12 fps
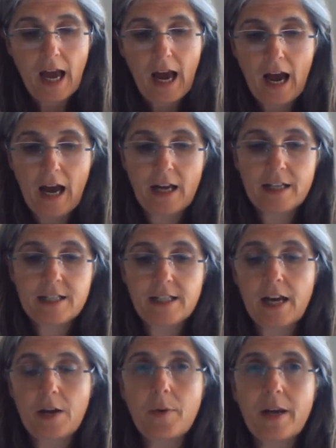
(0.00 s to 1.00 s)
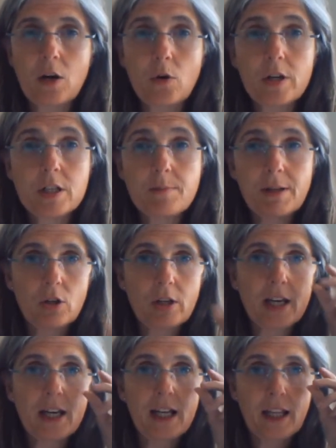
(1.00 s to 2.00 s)
and today we are going to be
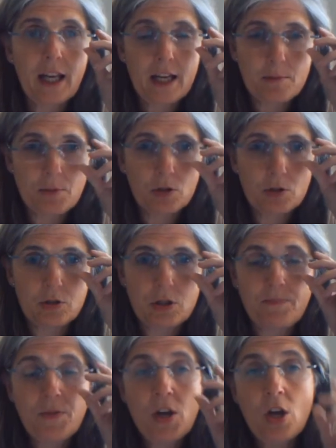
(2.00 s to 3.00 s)
looking at labels.